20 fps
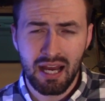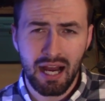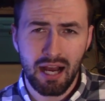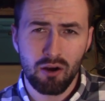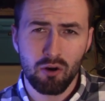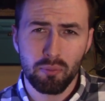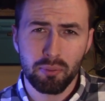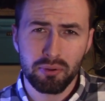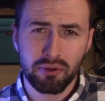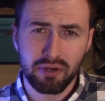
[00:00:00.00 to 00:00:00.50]

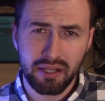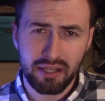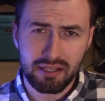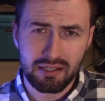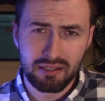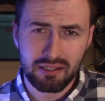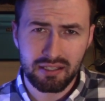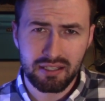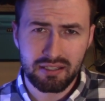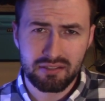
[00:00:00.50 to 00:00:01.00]
I will put a
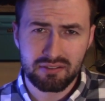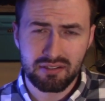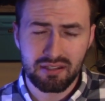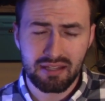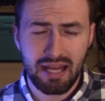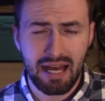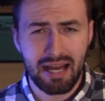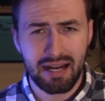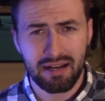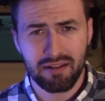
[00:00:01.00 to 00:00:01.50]
link to
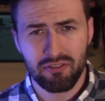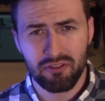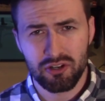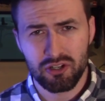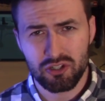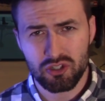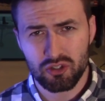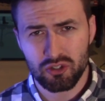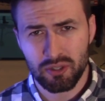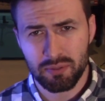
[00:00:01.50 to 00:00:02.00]
that in the
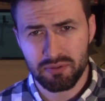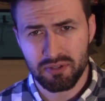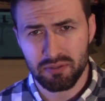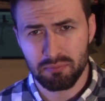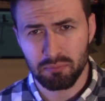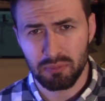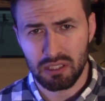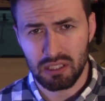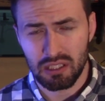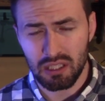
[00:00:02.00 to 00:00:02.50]

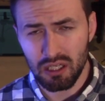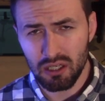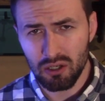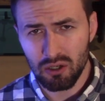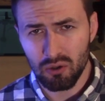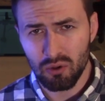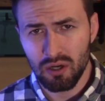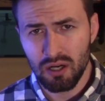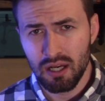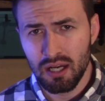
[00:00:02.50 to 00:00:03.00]
description
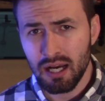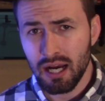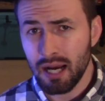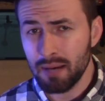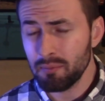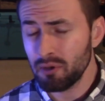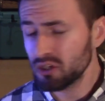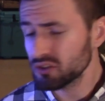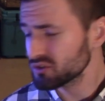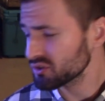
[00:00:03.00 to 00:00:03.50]
below.
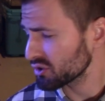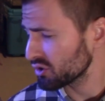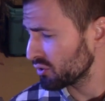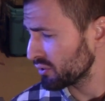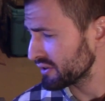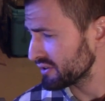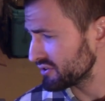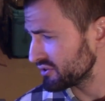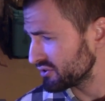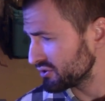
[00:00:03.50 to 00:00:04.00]
I'm also
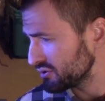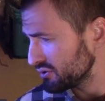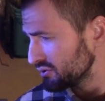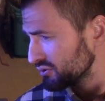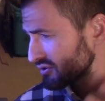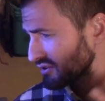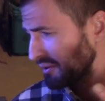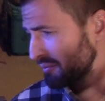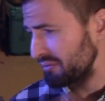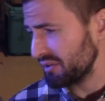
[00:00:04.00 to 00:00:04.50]
going to
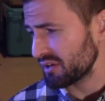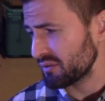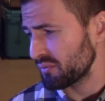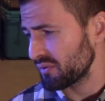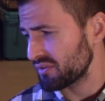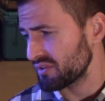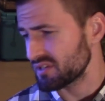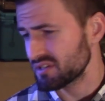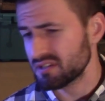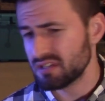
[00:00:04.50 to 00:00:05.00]
do something
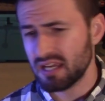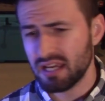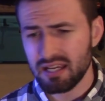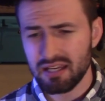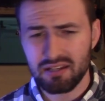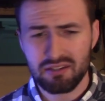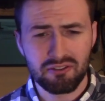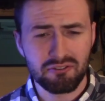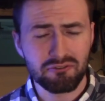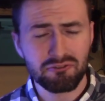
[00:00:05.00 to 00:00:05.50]
with this
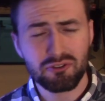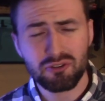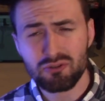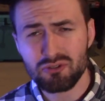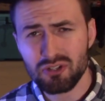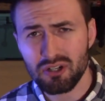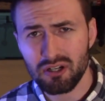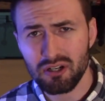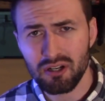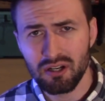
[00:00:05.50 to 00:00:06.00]
tank in the
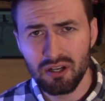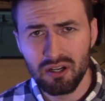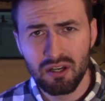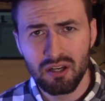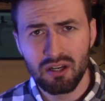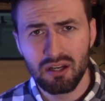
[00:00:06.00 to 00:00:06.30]
future.